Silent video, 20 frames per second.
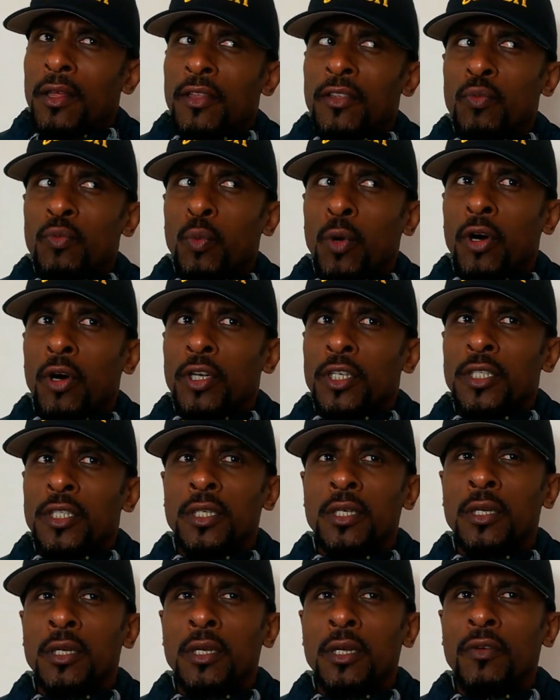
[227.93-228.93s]
this
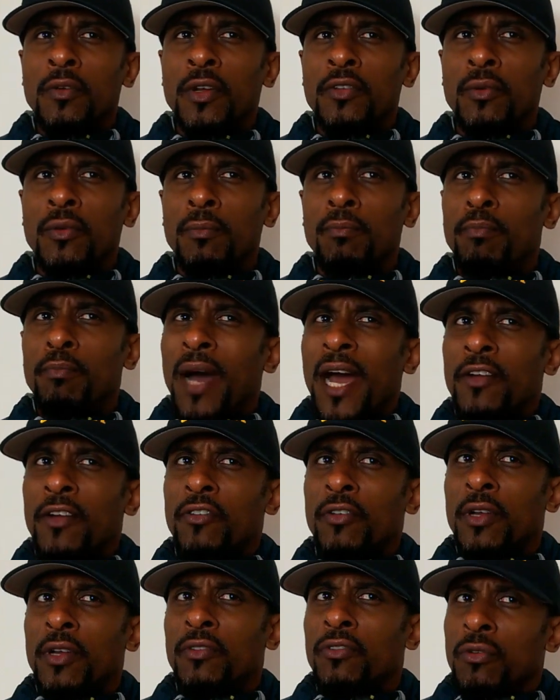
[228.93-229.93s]
watch it runs on
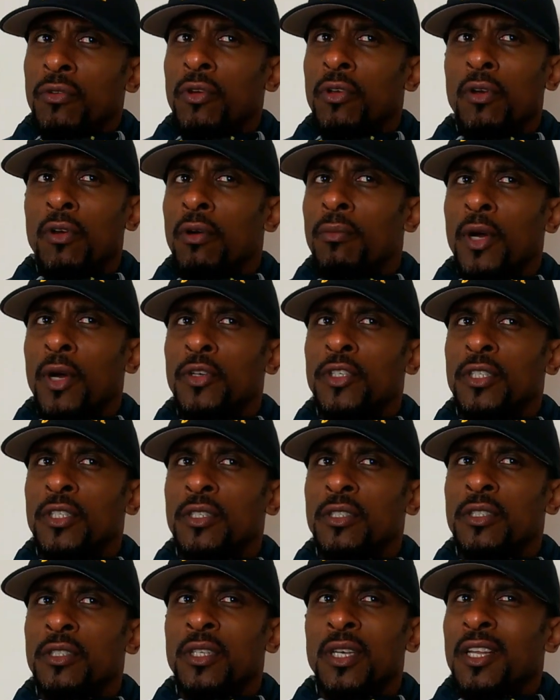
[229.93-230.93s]
batteries, not your
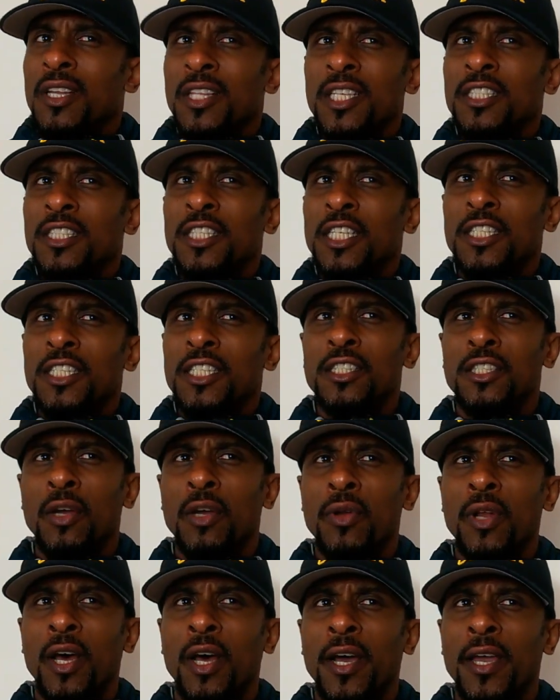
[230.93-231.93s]
emotions. These digits
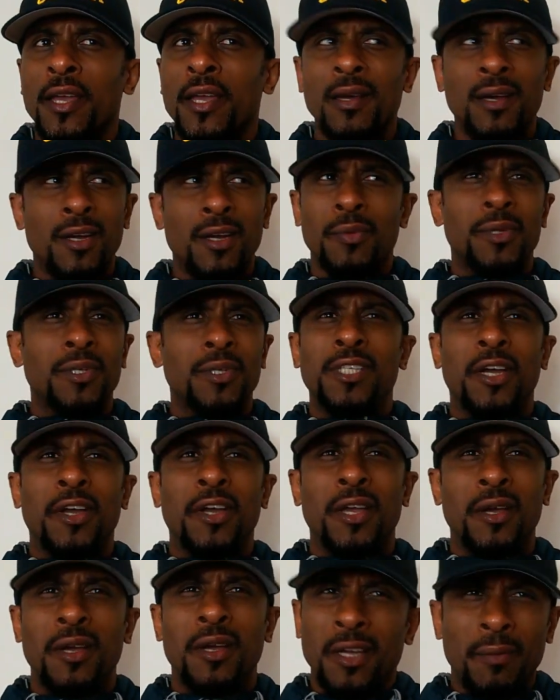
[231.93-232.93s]
don't lie. And what you
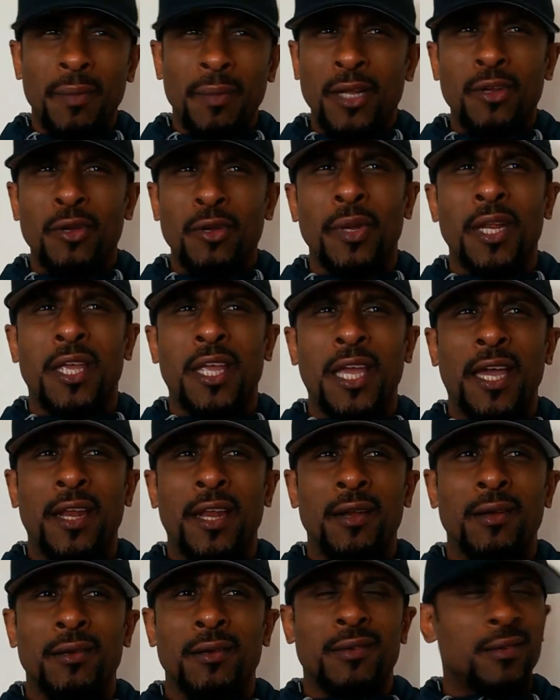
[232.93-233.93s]
tell you? Come back and do it
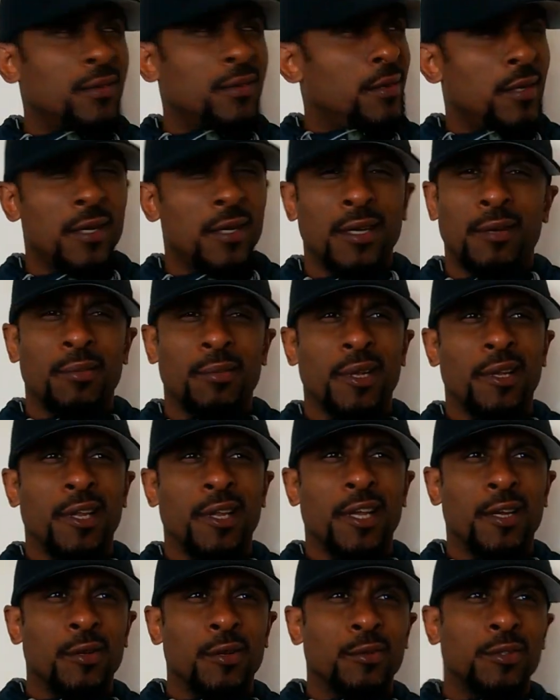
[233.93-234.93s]
again.
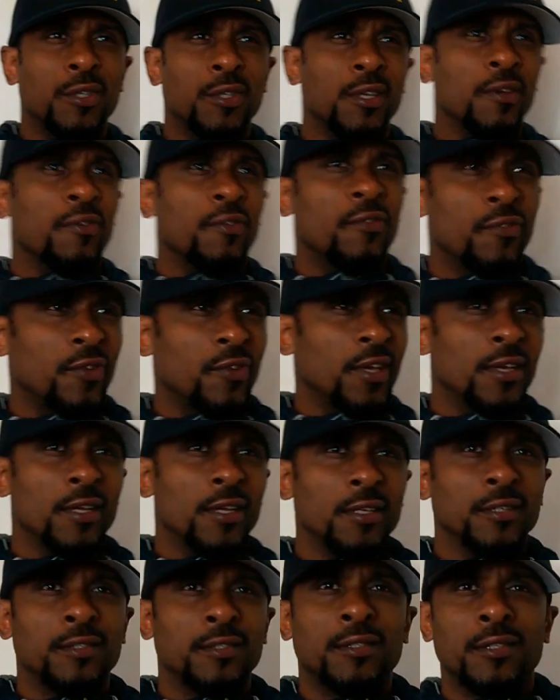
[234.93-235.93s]
Millennials and your
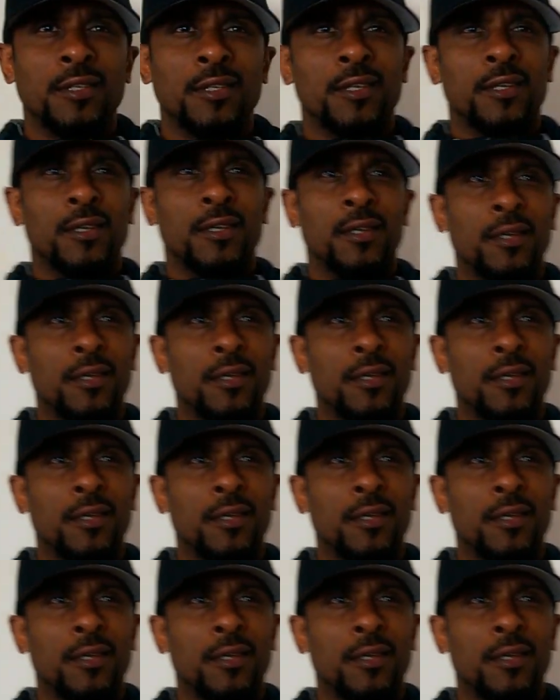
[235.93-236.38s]
feelings.